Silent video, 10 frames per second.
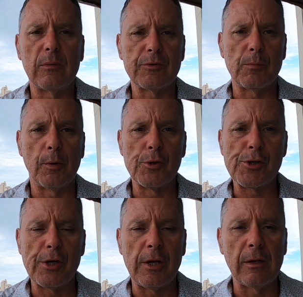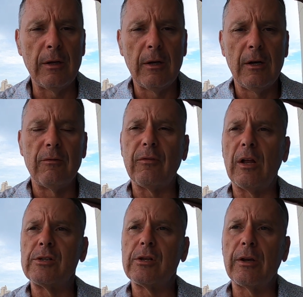It was a burgeoning,
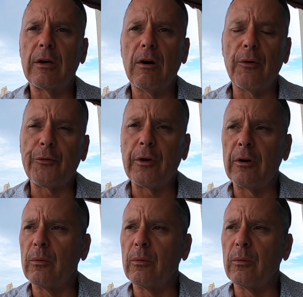fledgling call center.